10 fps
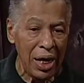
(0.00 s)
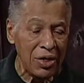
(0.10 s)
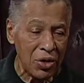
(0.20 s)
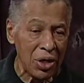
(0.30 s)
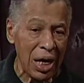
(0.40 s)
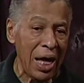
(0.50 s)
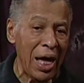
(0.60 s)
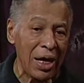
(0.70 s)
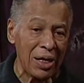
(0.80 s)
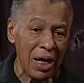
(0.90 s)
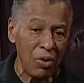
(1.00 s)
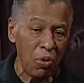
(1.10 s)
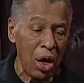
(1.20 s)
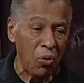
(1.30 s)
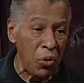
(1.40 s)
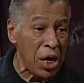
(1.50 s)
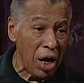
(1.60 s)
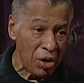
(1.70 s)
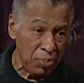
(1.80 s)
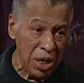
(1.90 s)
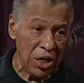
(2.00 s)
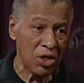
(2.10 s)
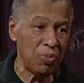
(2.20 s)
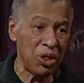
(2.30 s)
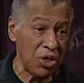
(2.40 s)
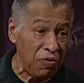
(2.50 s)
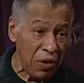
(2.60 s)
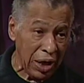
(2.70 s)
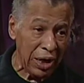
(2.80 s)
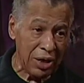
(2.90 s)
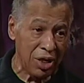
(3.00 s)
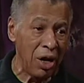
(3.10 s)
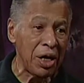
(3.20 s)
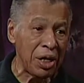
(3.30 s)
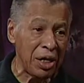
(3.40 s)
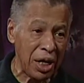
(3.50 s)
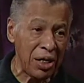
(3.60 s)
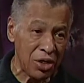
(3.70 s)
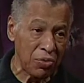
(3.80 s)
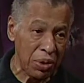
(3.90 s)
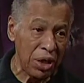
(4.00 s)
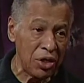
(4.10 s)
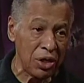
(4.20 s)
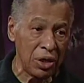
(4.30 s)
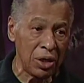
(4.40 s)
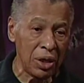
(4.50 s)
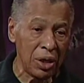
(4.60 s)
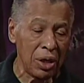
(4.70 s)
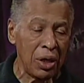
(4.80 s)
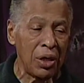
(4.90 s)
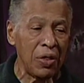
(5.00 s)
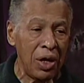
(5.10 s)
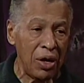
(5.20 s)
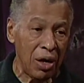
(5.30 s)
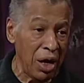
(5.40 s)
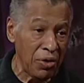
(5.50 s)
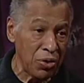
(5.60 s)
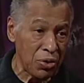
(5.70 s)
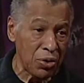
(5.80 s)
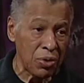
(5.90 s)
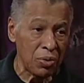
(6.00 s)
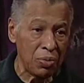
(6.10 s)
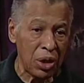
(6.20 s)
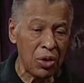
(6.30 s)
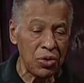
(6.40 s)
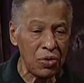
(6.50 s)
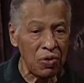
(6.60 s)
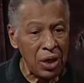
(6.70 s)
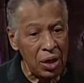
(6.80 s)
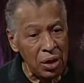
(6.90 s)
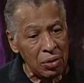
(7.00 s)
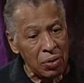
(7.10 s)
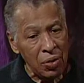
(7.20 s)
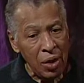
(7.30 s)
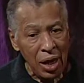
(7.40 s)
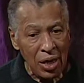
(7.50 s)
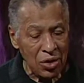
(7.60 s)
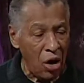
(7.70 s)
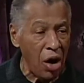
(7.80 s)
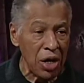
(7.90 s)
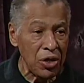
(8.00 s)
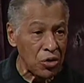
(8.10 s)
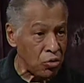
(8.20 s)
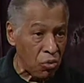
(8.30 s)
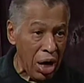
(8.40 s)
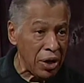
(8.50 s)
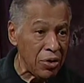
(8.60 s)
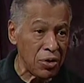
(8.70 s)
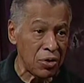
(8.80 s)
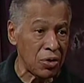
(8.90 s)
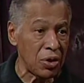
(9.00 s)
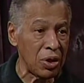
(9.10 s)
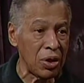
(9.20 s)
hasten to add that while we are being specifically targeted as a religion, there are others, because of as artists, writers,